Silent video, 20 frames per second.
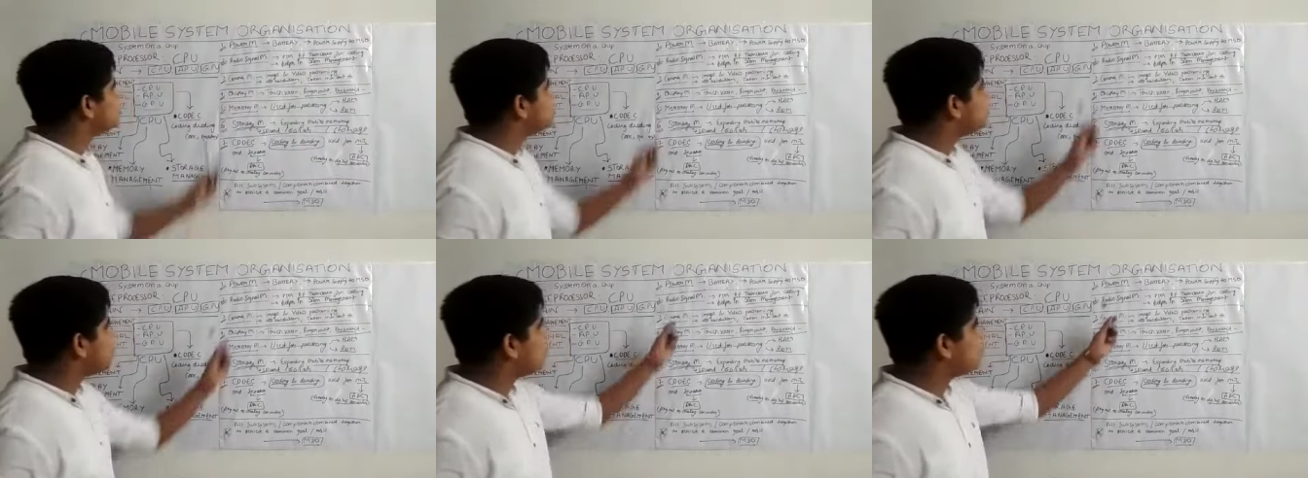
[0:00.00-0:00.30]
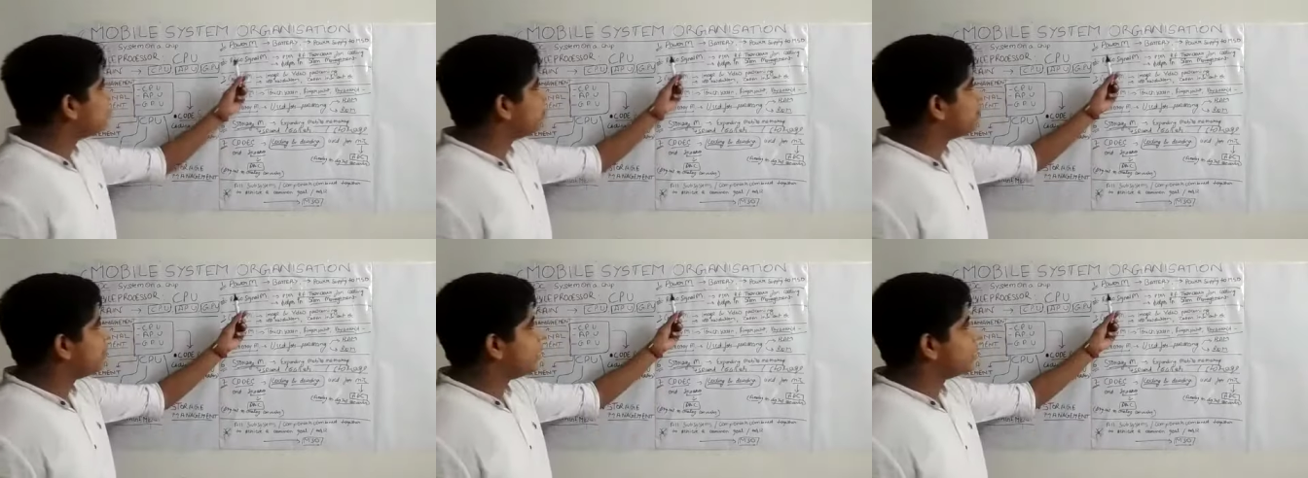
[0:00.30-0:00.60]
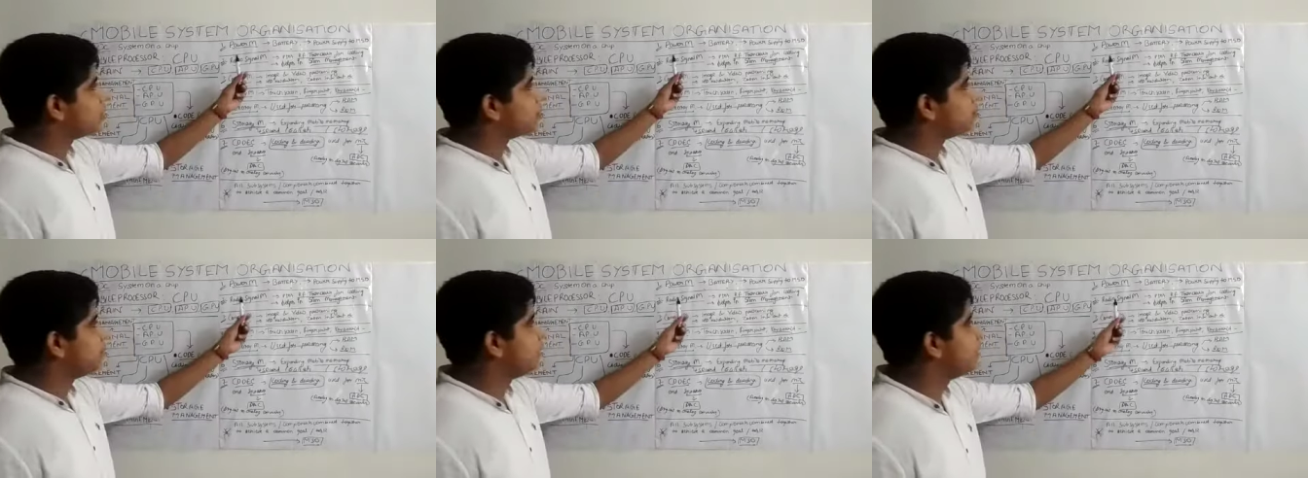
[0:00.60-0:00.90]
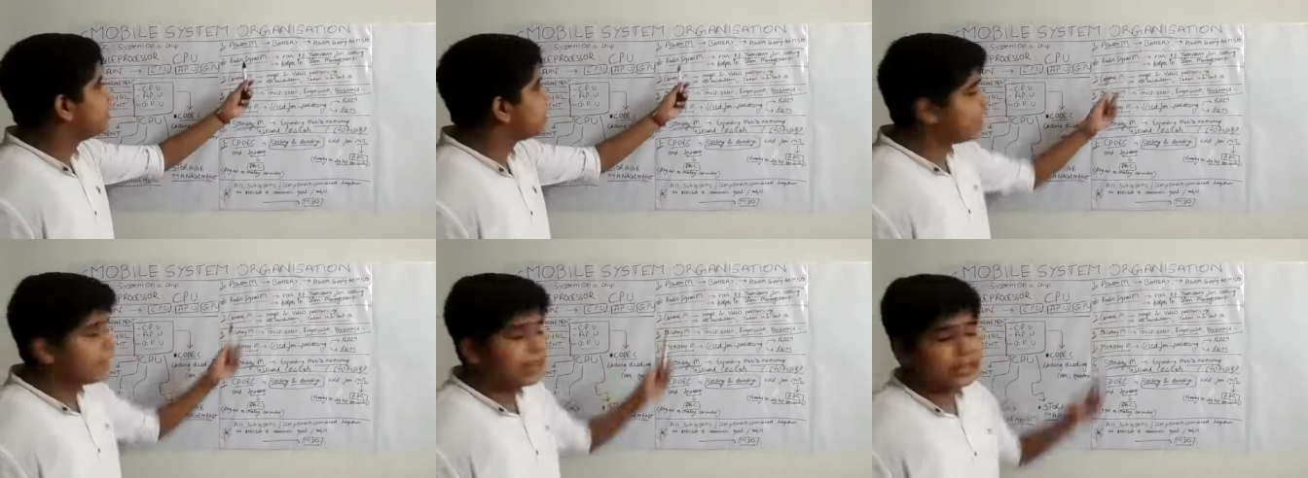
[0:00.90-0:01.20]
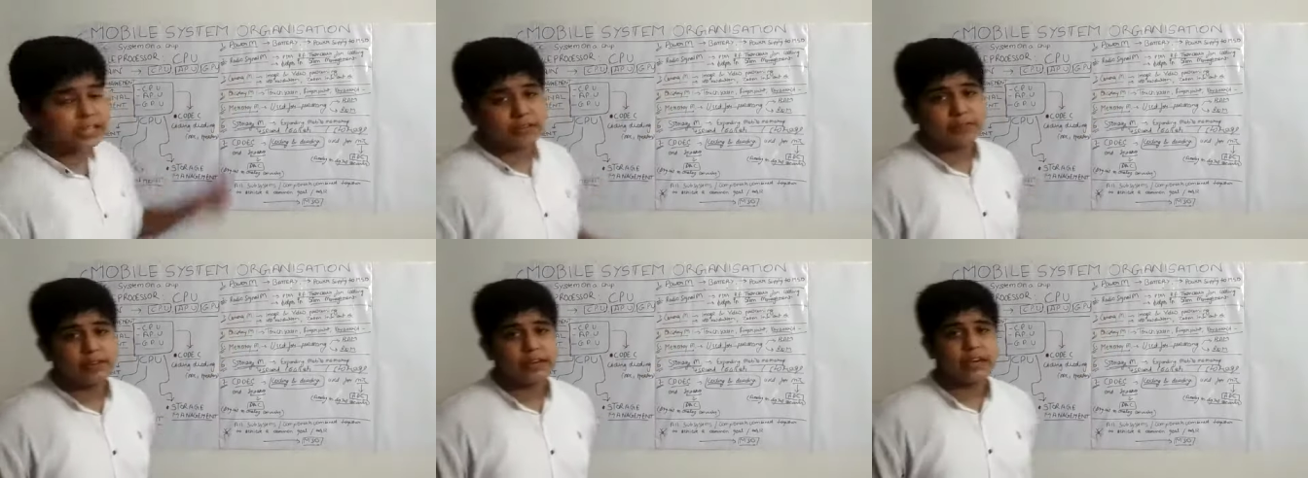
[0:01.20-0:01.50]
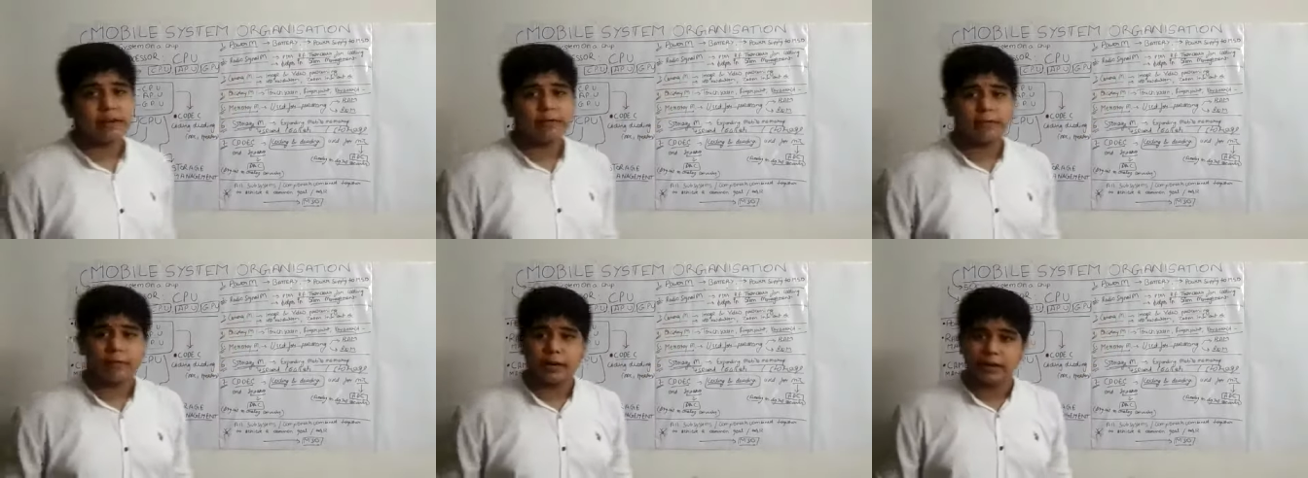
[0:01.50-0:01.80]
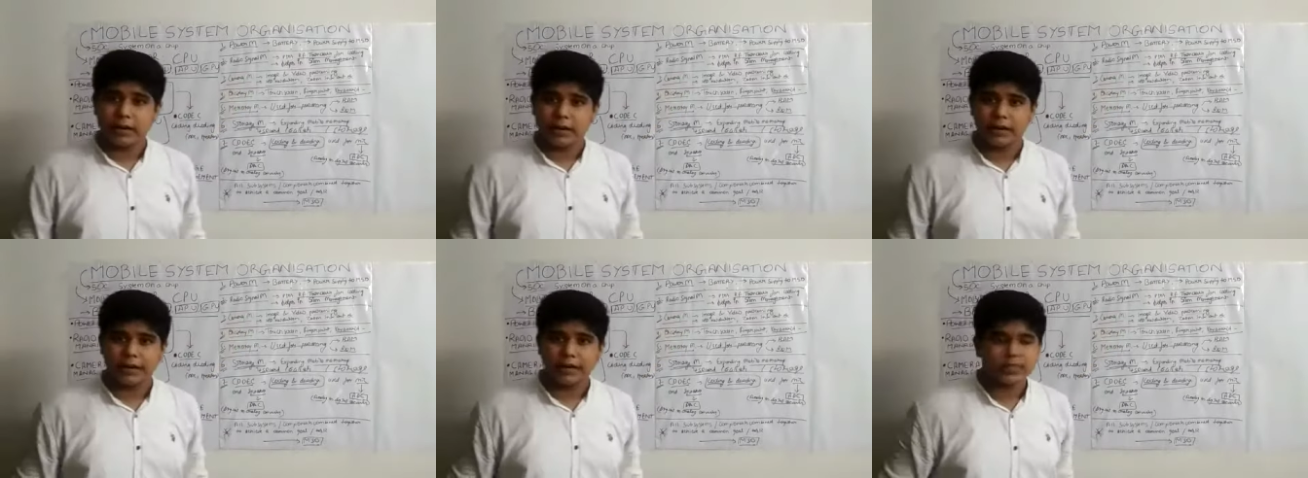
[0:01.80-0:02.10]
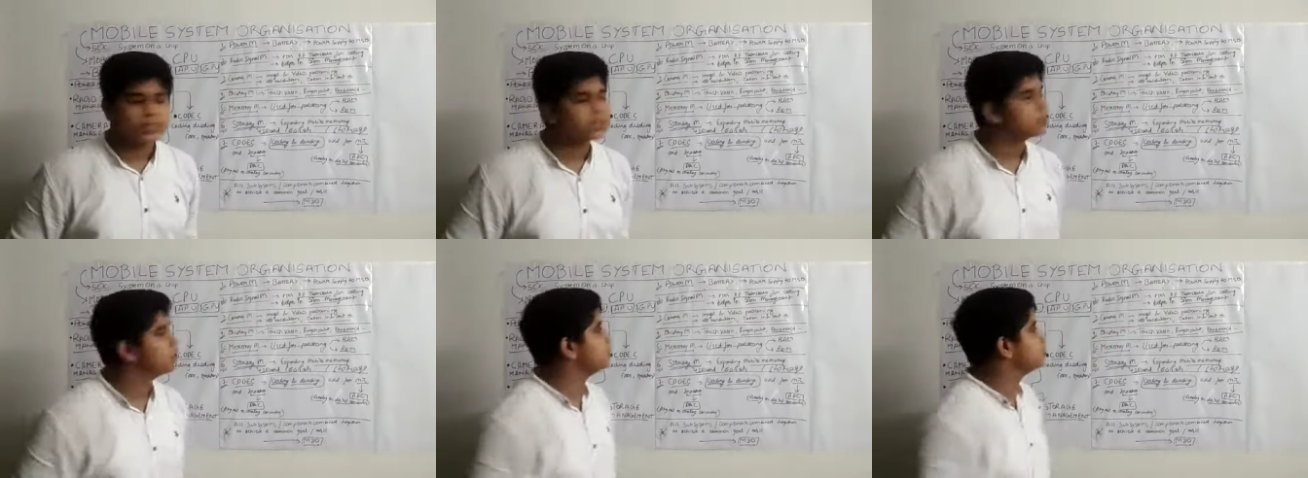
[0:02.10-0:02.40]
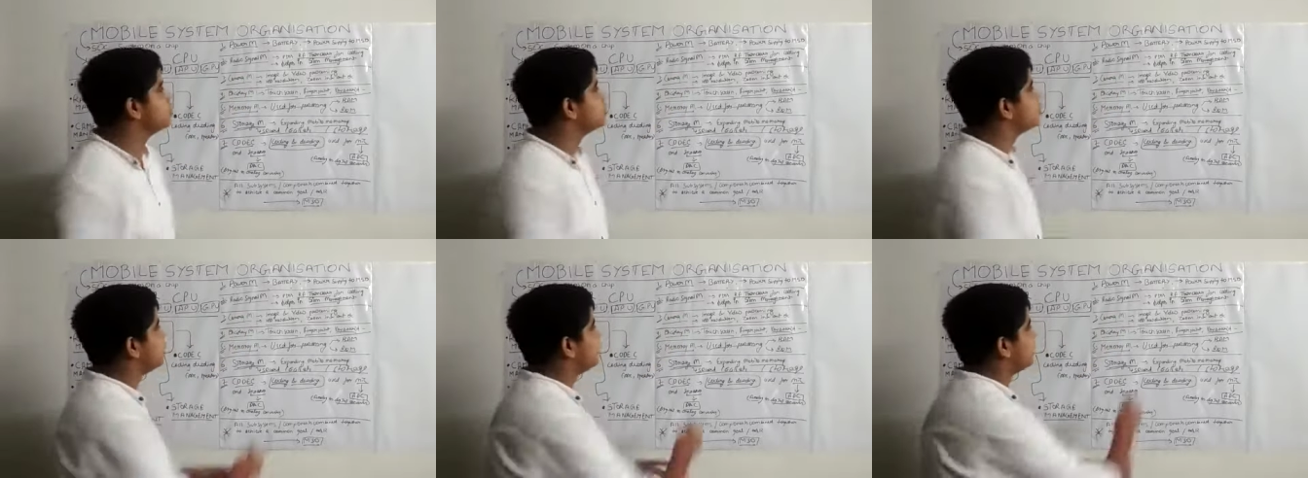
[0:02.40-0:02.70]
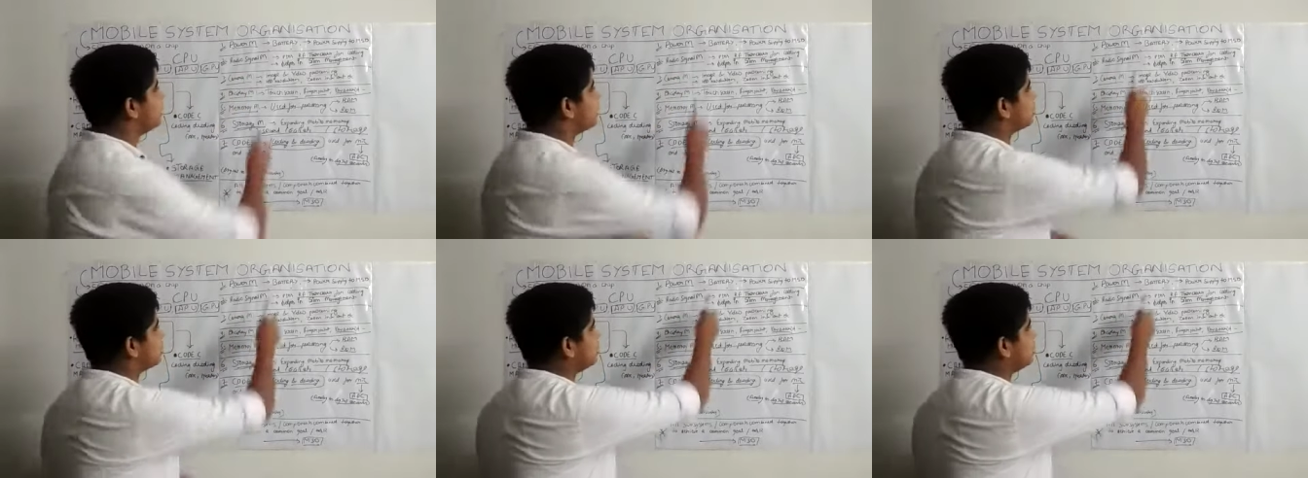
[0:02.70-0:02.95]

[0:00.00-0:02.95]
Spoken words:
power management. As we have earlier discussed, it is